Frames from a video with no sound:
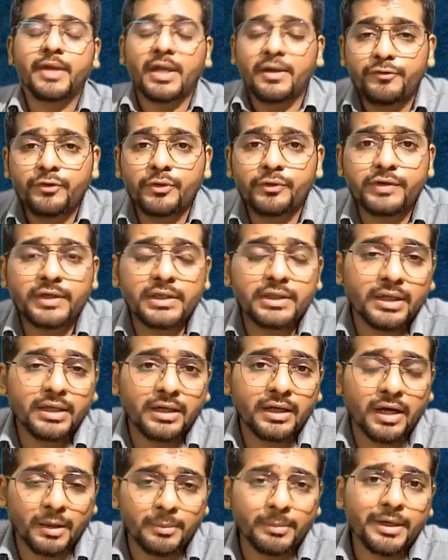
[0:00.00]
If you see
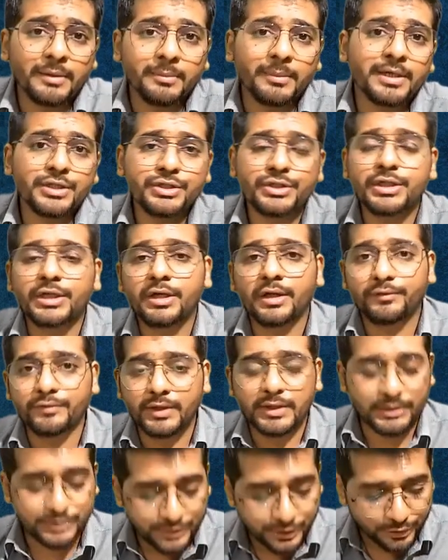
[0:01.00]
the amendment sheet
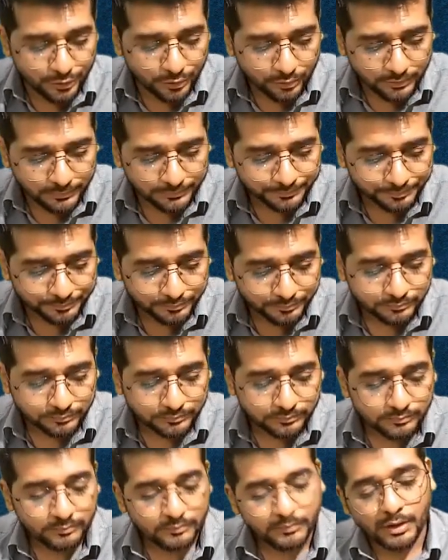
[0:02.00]
of the institute,
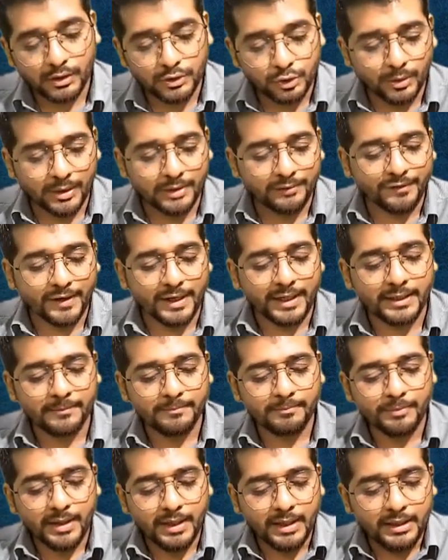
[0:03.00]
you will
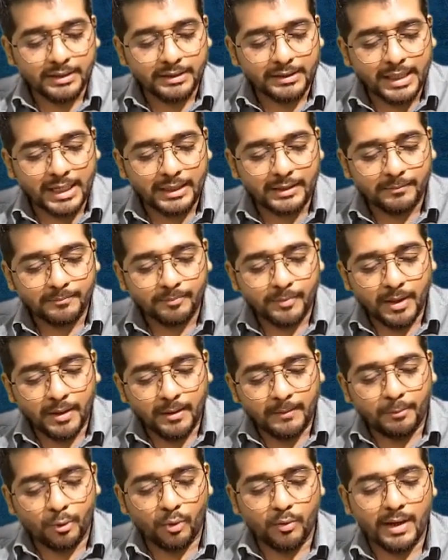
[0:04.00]
find that
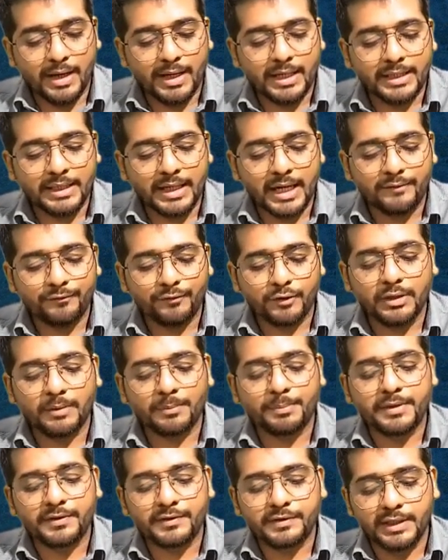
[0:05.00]
provided that for
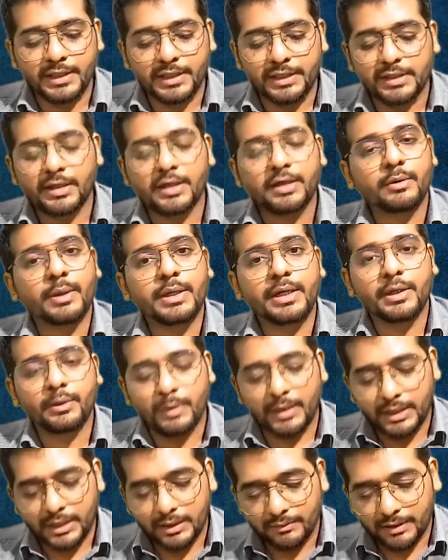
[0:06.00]
the preceding year
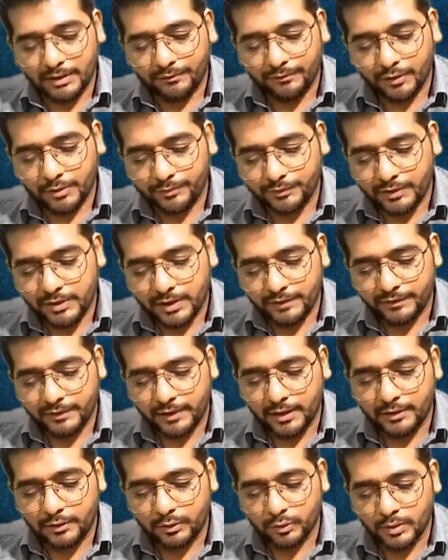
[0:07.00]
2021 from
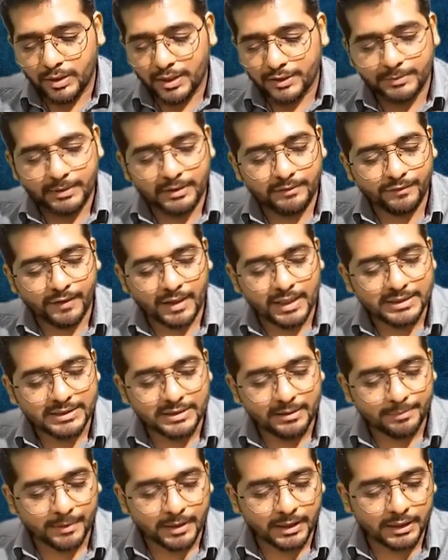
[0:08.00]
CSR2 has been filed
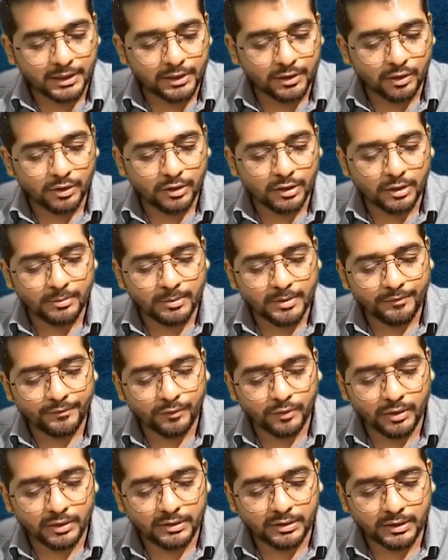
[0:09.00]
separately on or
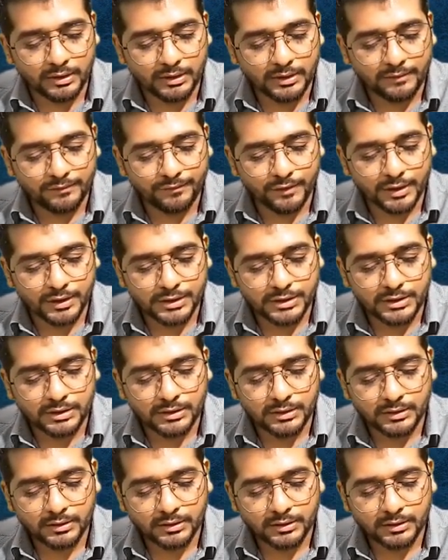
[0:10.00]
before 31st